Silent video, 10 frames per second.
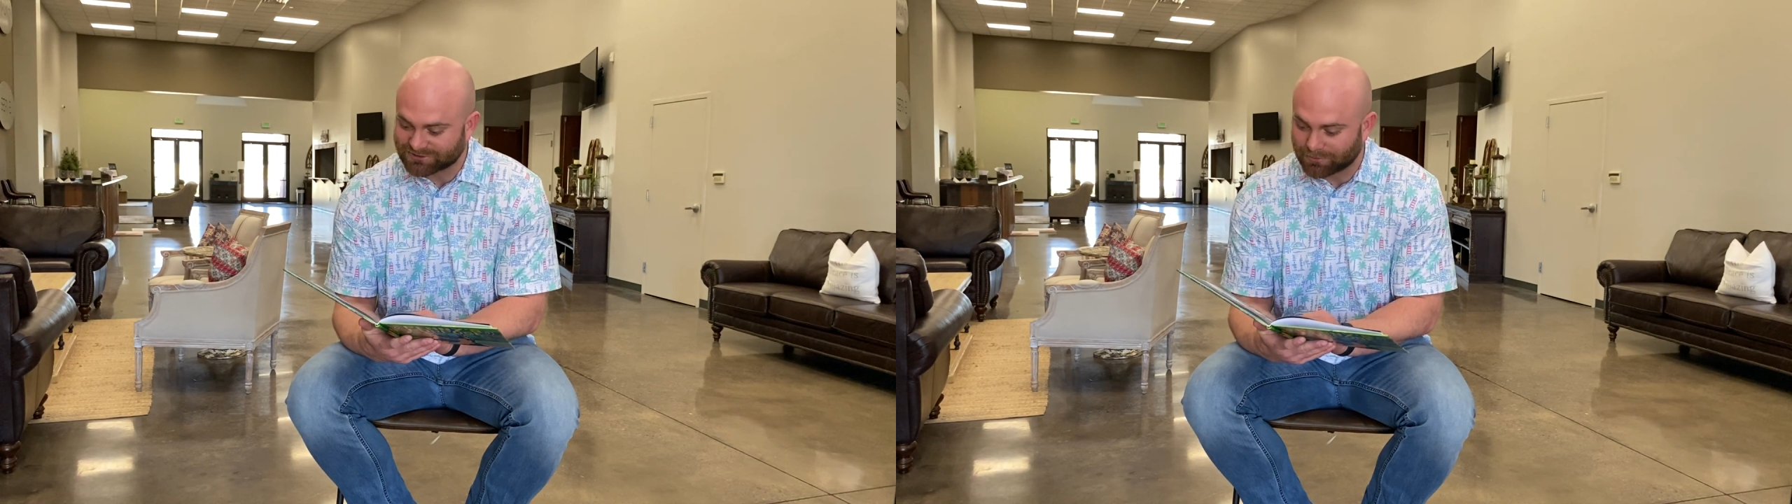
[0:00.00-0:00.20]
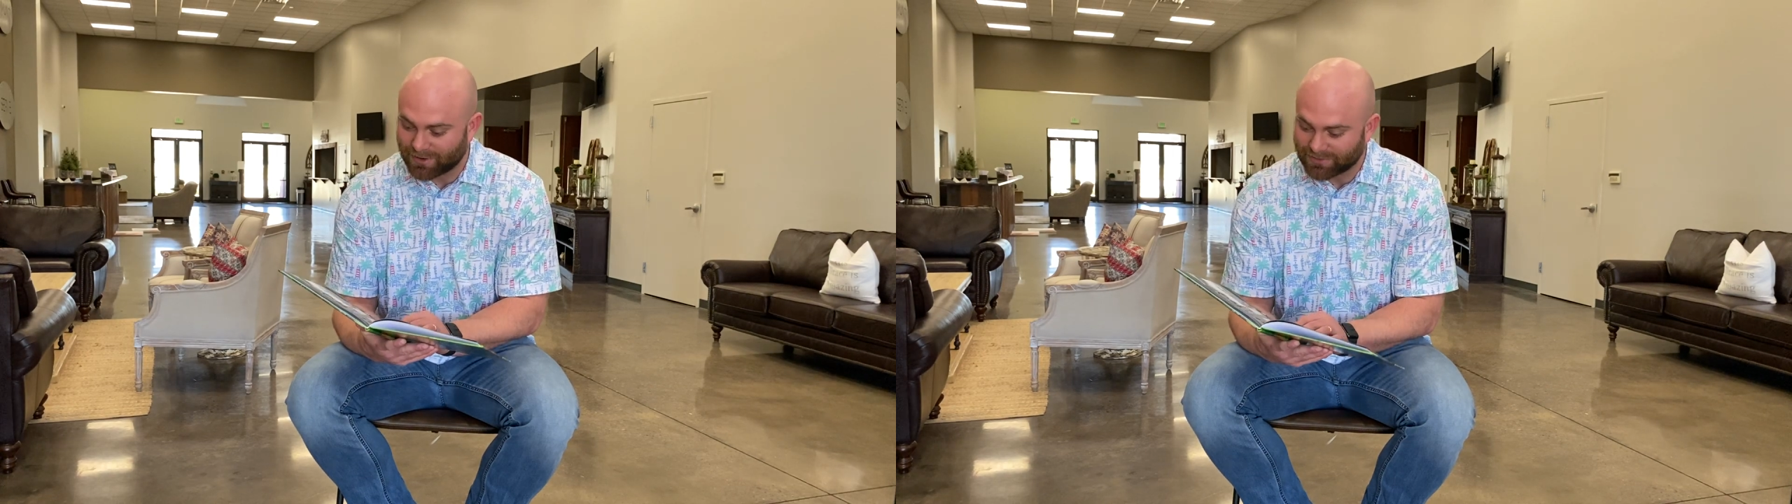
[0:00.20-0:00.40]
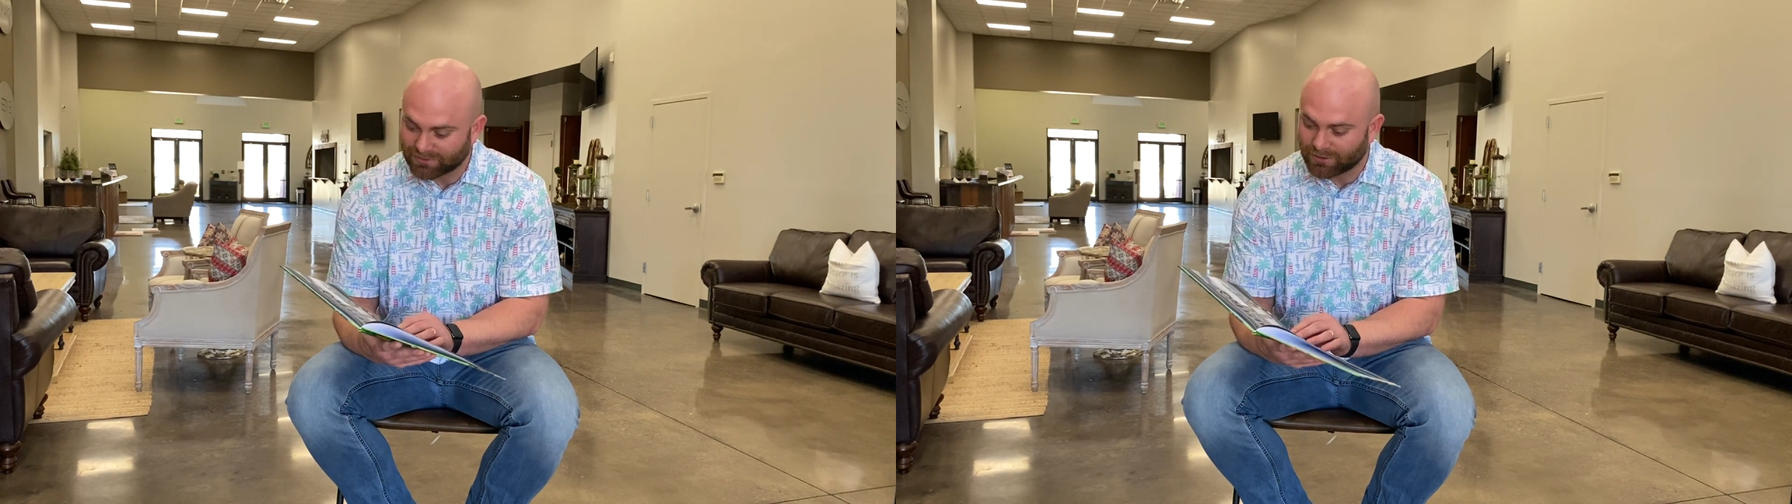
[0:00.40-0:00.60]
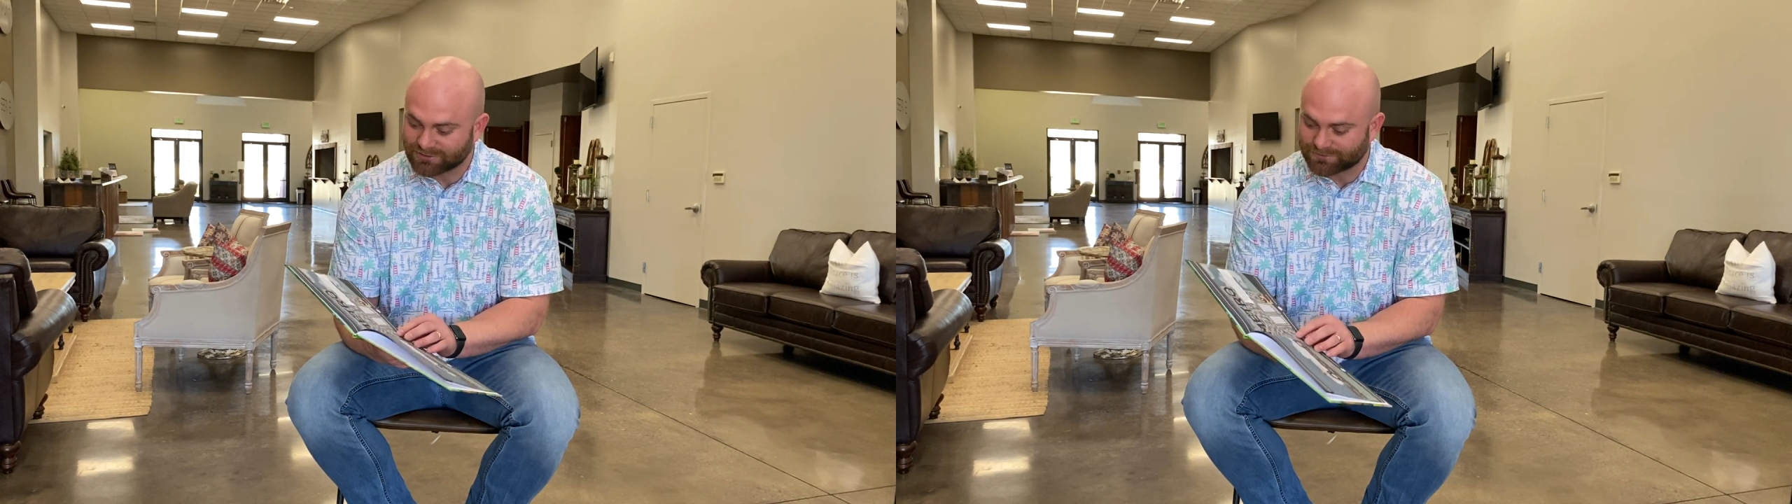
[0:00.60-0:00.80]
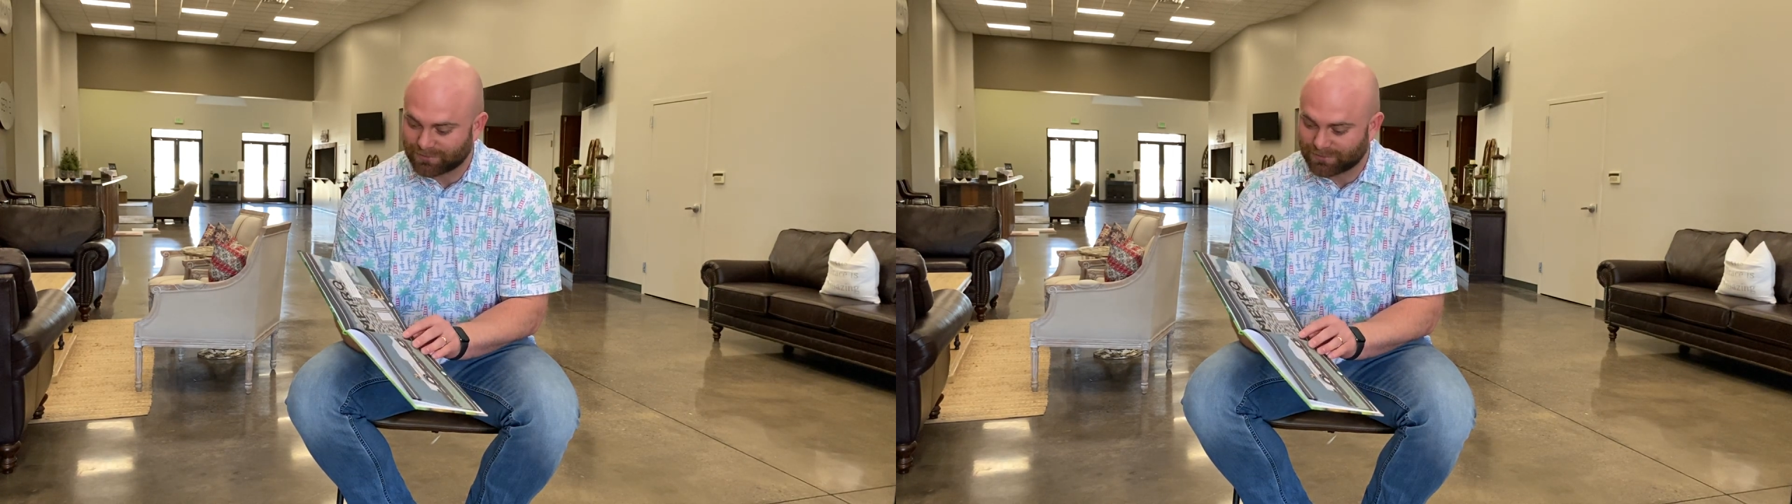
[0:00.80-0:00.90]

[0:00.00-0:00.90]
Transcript: so my thoughts